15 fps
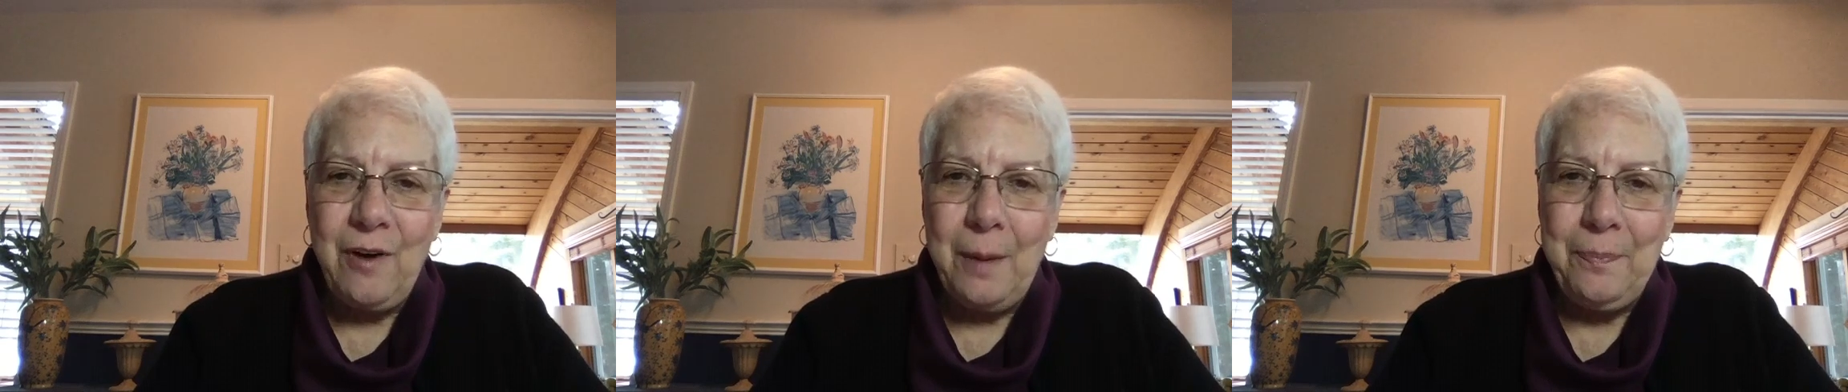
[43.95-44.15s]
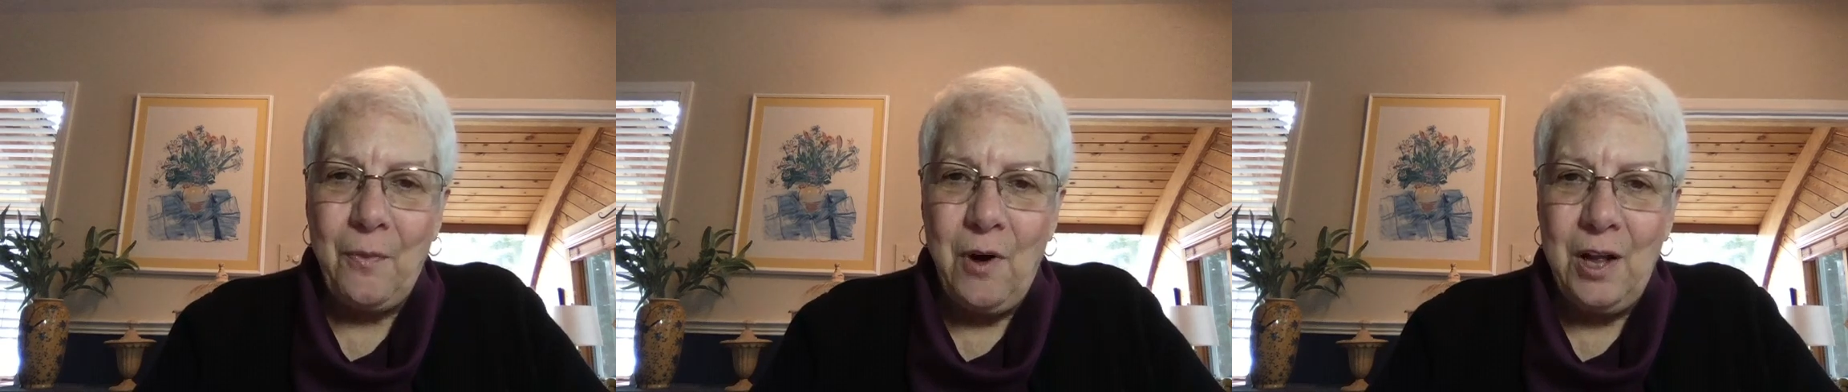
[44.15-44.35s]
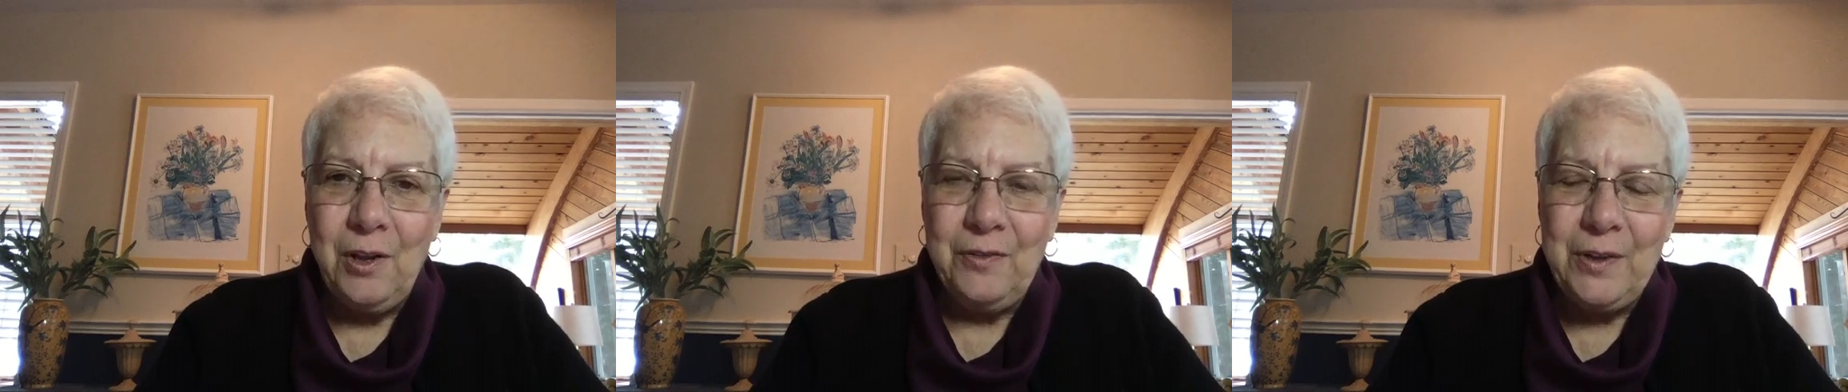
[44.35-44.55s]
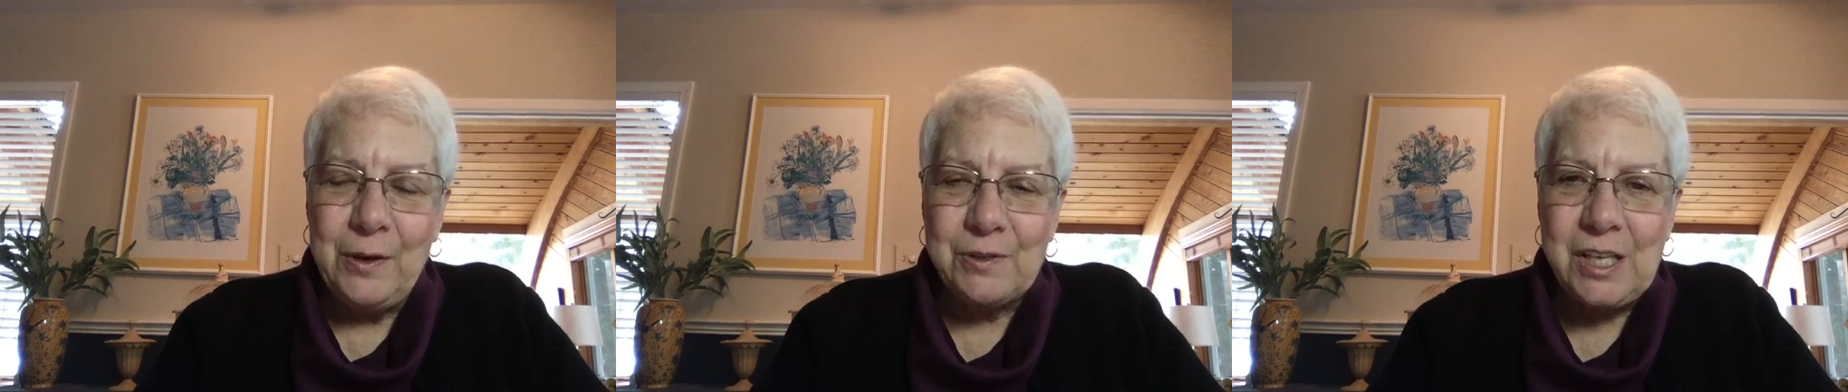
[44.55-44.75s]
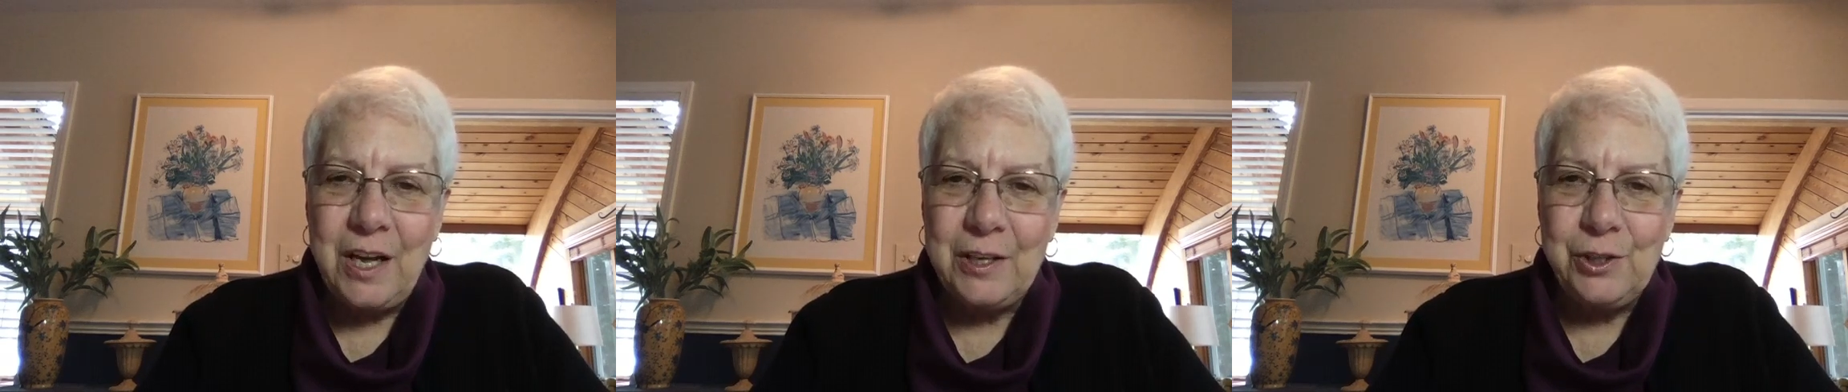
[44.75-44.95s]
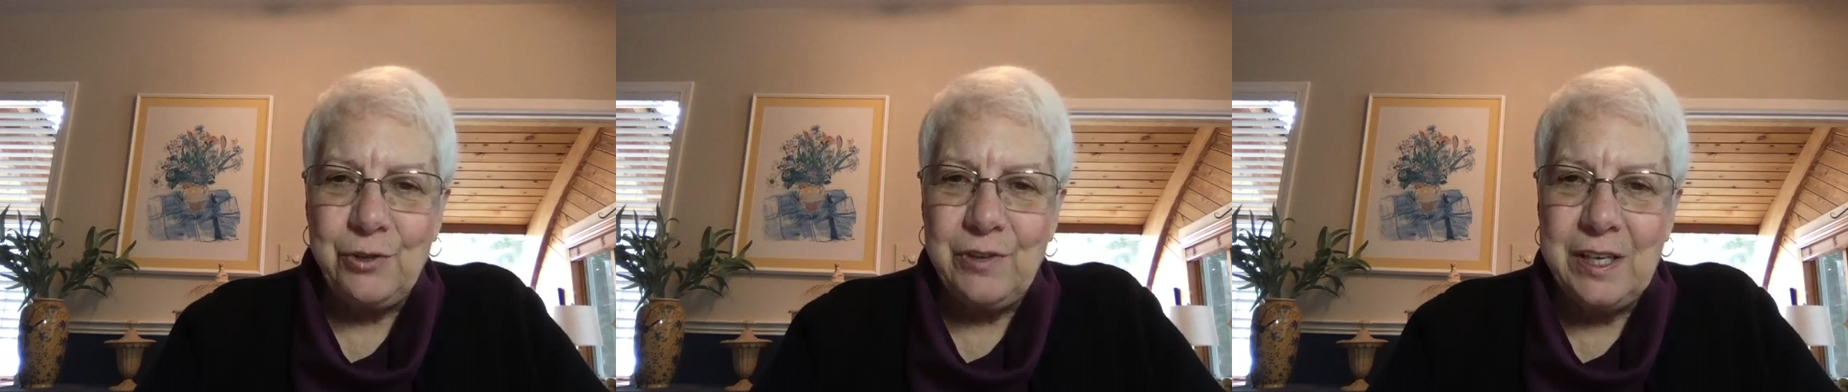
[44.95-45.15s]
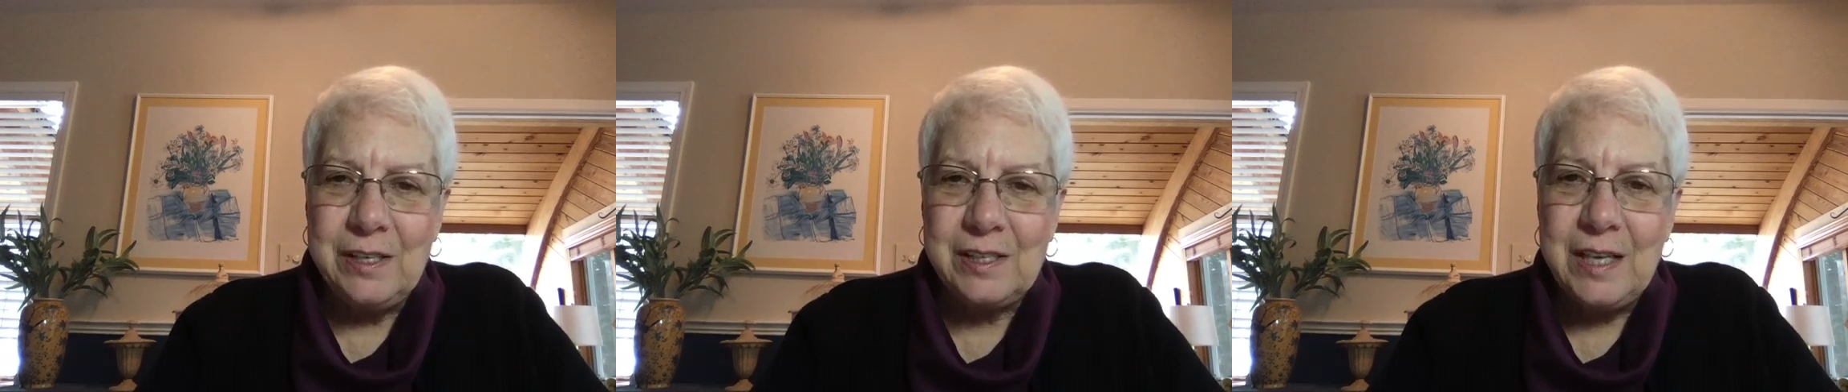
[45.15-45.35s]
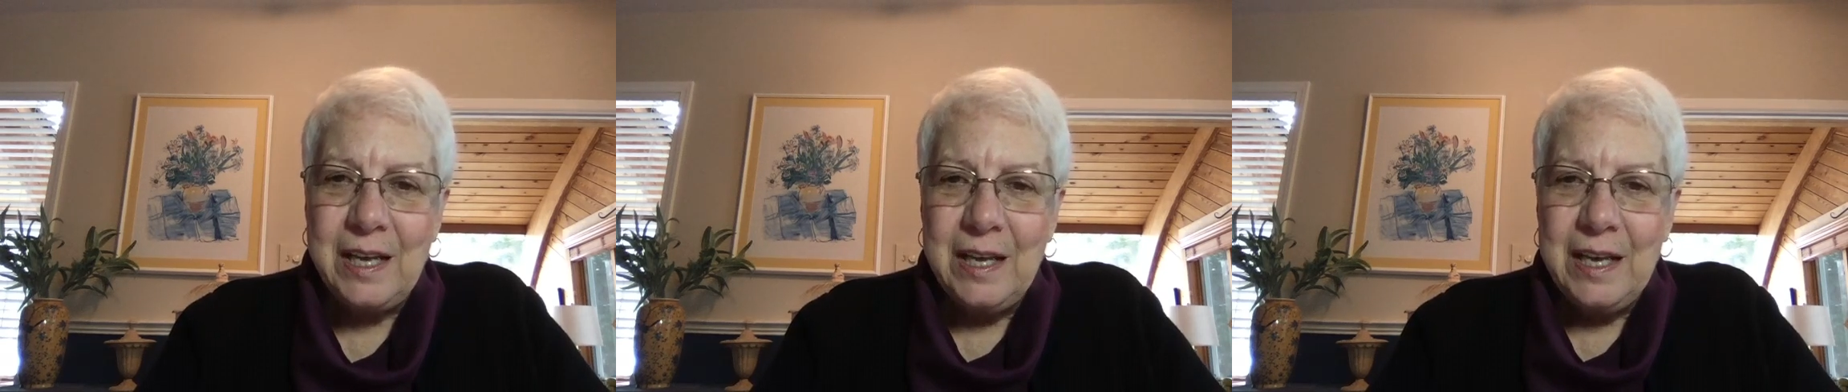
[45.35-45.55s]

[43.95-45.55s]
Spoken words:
up all of those countries